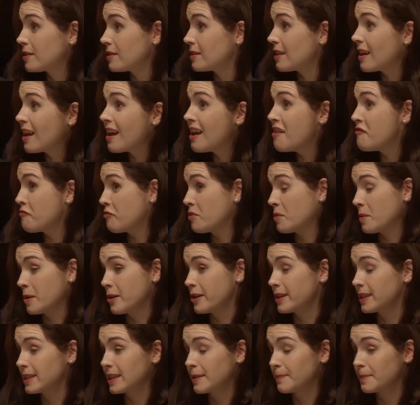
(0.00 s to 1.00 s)
is everywhere
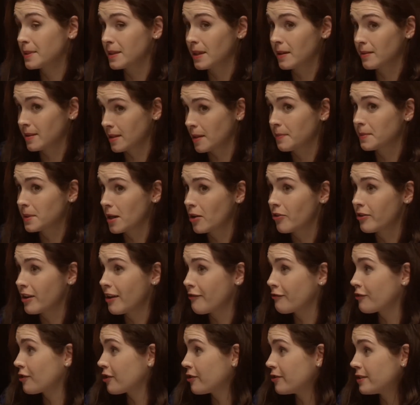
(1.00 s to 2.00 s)
except sub-Saharan
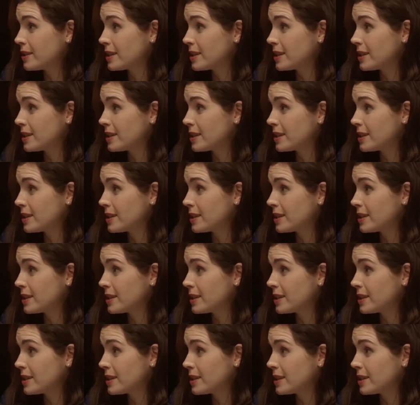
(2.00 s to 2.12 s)
Africa